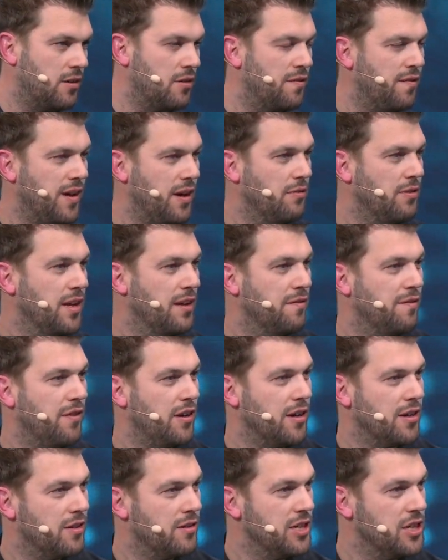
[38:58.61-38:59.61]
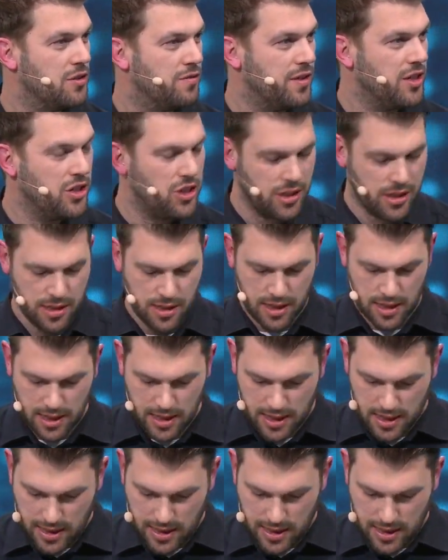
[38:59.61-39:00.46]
our founding father, his vision,